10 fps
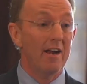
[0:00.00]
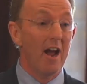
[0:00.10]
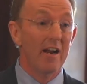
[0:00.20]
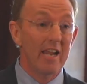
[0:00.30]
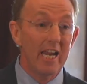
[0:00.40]
an
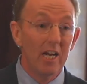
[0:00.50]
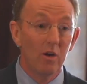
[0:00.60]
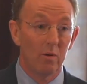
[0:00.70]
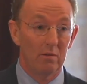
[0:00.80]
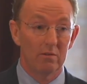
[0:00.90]

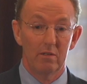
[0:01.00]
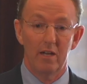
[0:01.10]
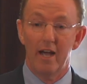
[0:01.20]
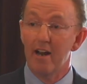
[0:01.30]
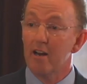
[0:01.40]
unequal
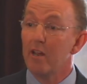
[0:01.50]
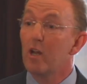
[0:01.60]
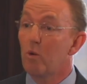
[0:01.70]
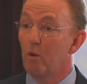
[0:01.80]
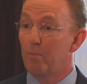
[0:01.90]

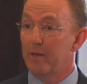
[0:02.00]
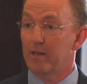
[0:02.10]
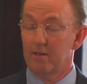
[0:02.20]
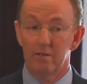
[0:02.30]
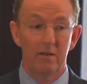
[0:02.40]

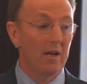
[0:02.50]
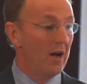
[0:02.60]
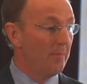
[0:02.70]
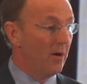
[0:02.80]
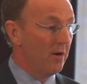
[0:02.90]
burden
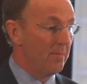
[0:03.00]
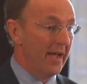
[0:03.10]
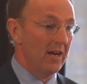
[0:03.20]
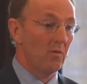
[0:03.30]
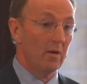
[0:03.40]
upon
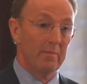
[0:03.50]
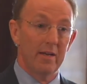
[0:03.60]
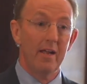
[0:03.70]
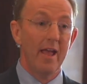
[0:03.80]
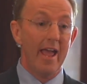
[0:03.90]
men and
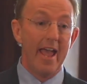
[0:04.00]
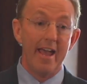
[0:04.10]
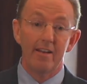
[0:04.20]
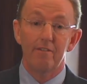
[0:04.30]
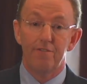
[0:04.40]
women.
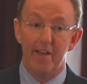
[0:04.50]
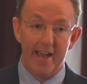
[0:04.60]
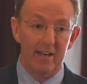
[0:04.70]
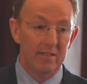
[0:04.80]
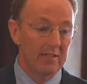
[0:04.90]
And in
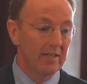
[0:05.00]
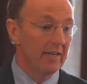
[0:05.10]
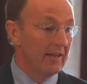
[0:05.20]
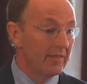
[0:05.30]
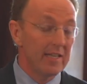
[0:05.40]
fact,
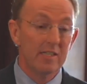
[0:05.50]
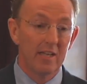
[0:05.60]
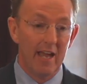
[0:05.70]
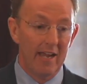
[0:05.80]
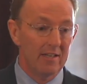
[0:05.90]
in
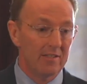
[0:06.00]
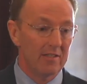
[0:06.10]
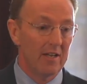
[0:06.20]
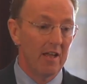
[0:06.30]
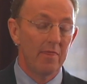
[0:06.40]
this
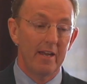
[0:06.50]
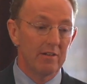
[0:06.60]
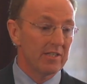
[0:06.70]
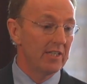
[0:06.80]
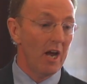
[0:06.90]
case,
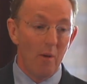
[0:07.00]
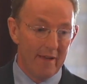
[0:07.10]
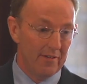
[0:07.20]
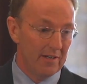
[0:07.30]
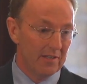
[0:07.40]
there is no
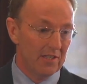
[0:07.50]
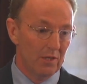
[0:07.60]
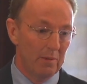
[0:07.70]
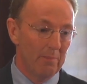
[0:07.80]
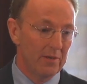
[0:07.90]
evidence
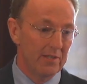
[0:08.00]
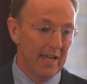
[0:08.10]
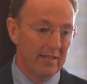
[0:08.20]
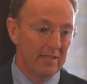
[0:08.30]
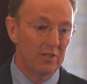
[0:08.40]
that's been
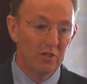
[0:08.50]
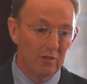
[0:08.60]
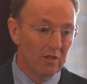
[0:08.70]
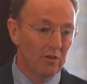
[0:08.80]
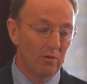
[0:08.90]
presented
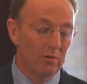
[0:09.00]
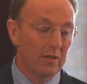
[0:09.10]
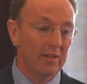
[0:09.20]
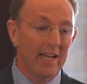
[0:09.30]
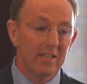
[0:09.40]
to the
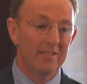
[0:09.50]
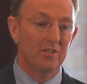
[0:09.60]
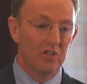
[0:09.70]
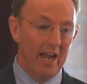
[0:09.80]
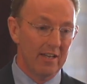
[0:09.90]
court that
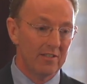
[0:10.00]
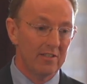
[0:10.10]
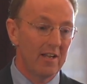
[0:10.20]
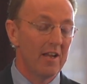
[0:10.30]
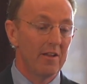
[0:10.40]

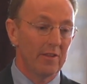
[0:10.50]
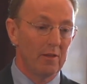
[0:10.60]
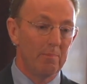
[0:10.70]
suggests that the